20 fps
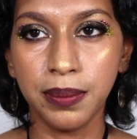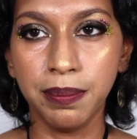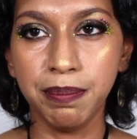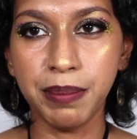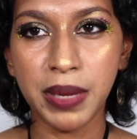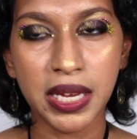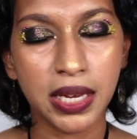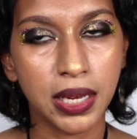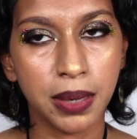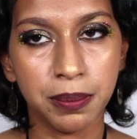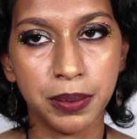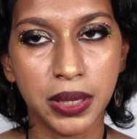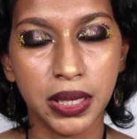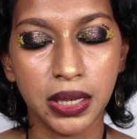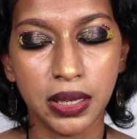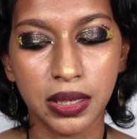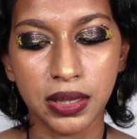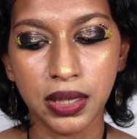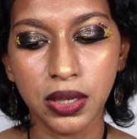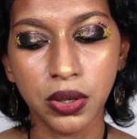makeup
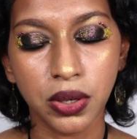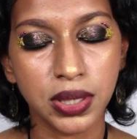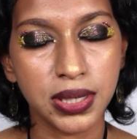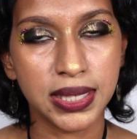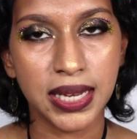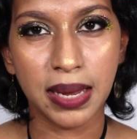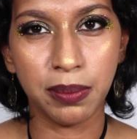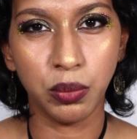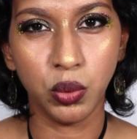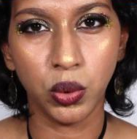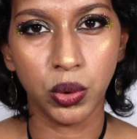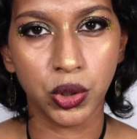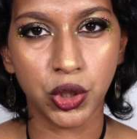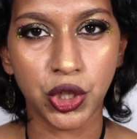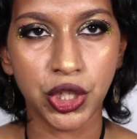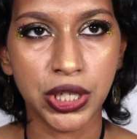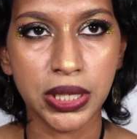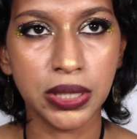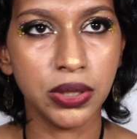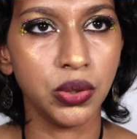thing, I think on Temu or
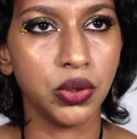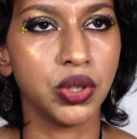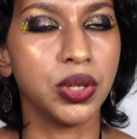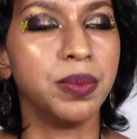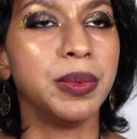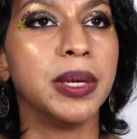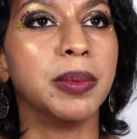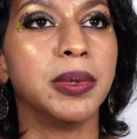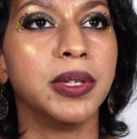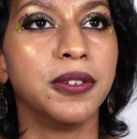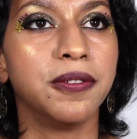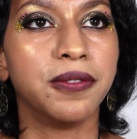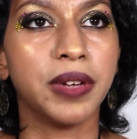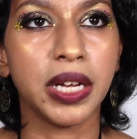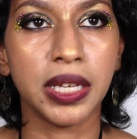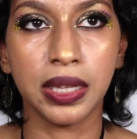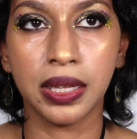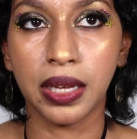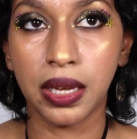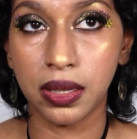Shein. You should be able to
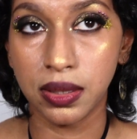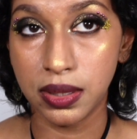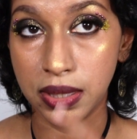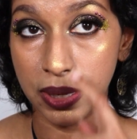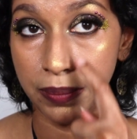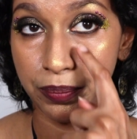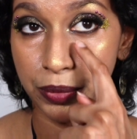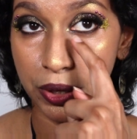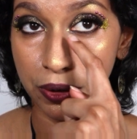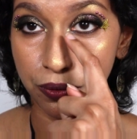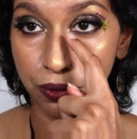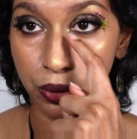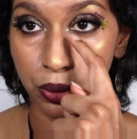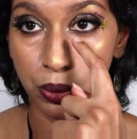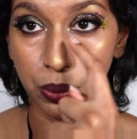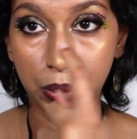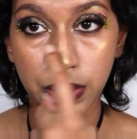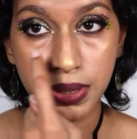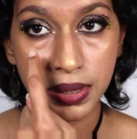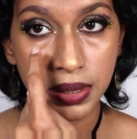find that. Same thing for
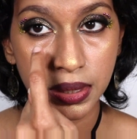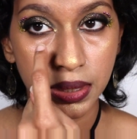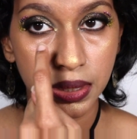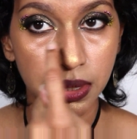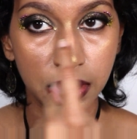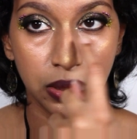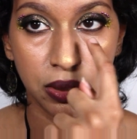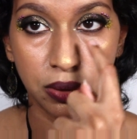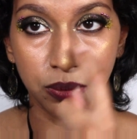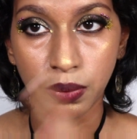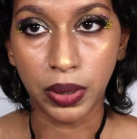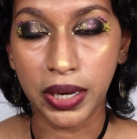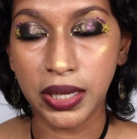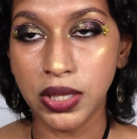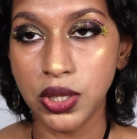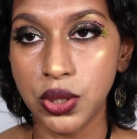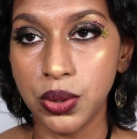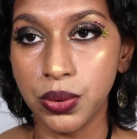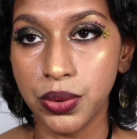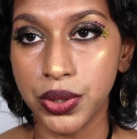those
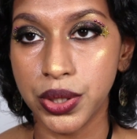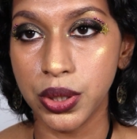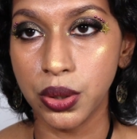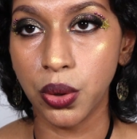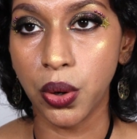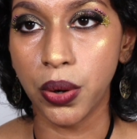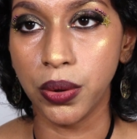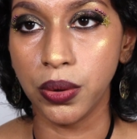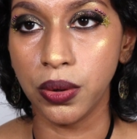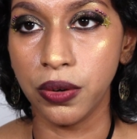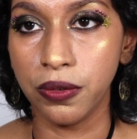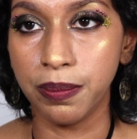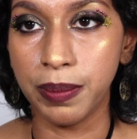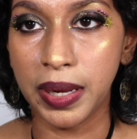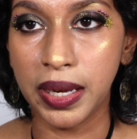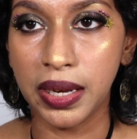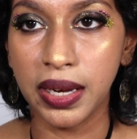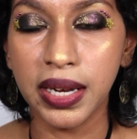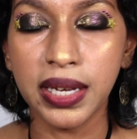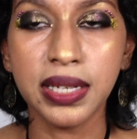rhinestones in the corner of
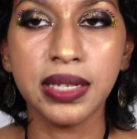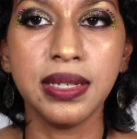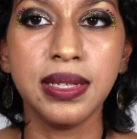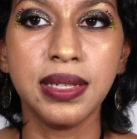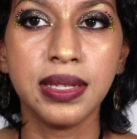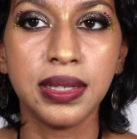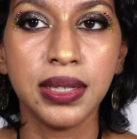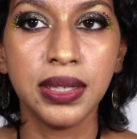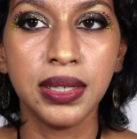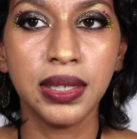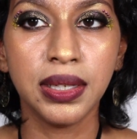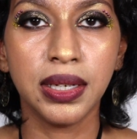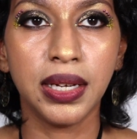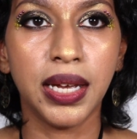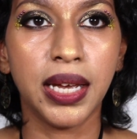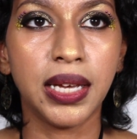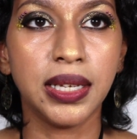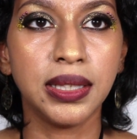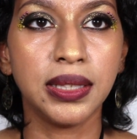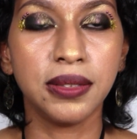my eyes.
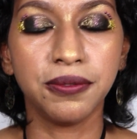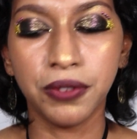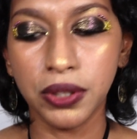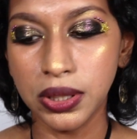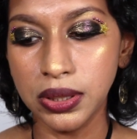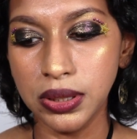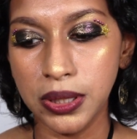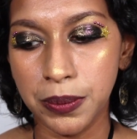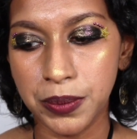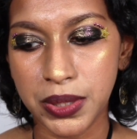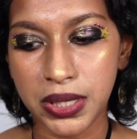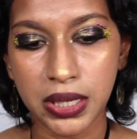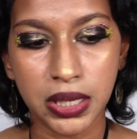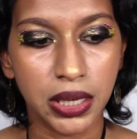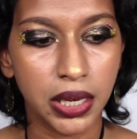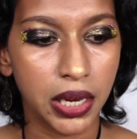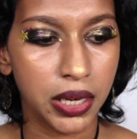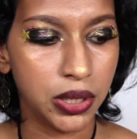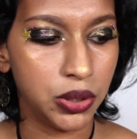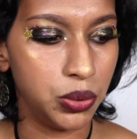And for the
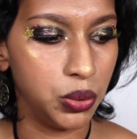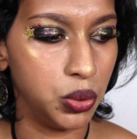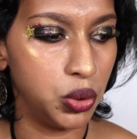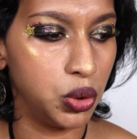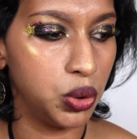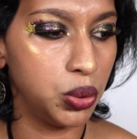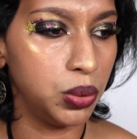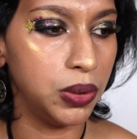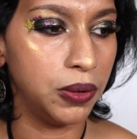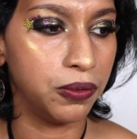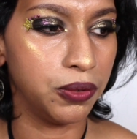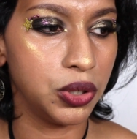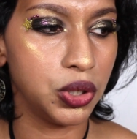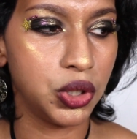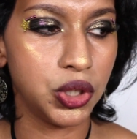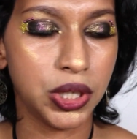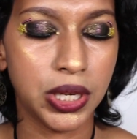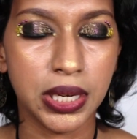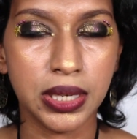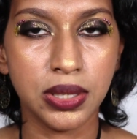lipstick, I used 2 different
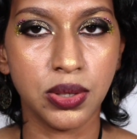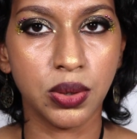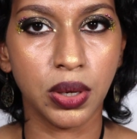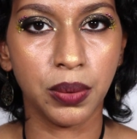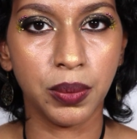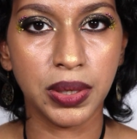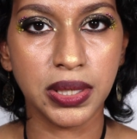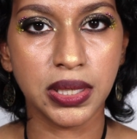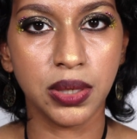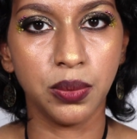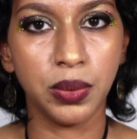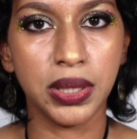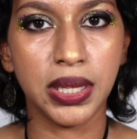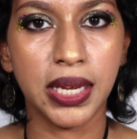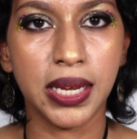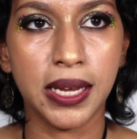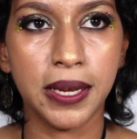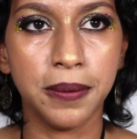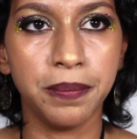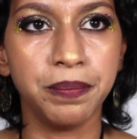shades. So I went in with
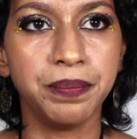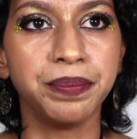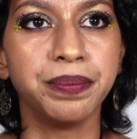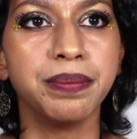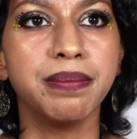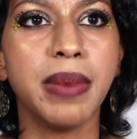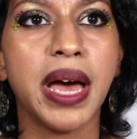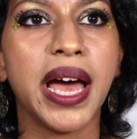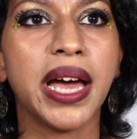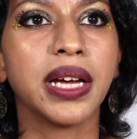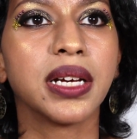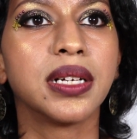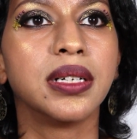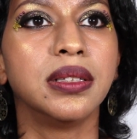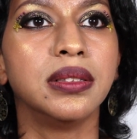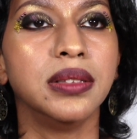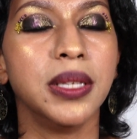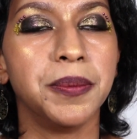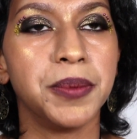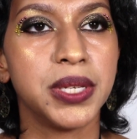a MAC
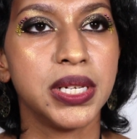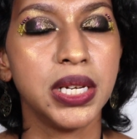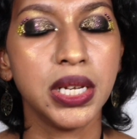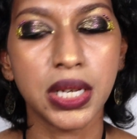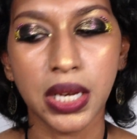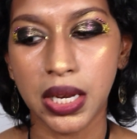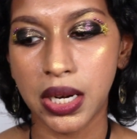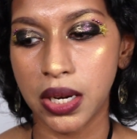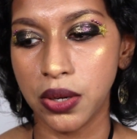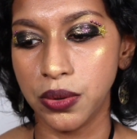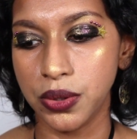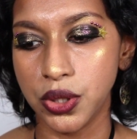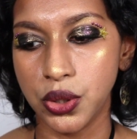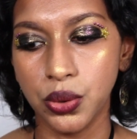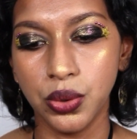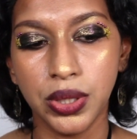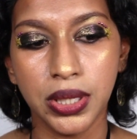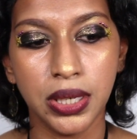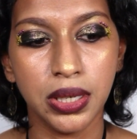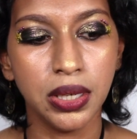lipstick, and I also
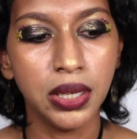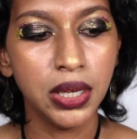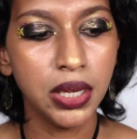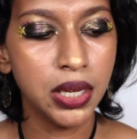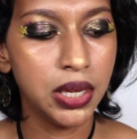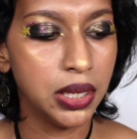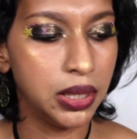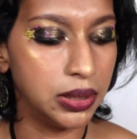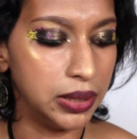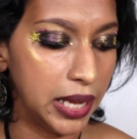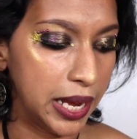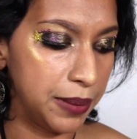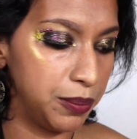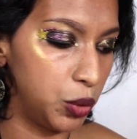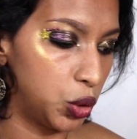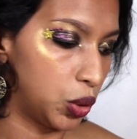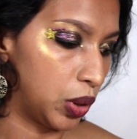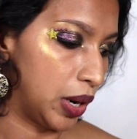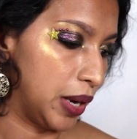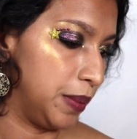did Lime
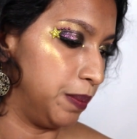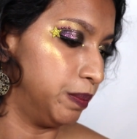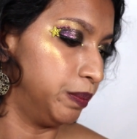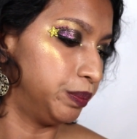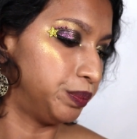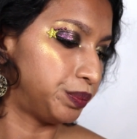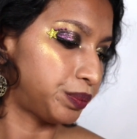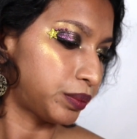Crime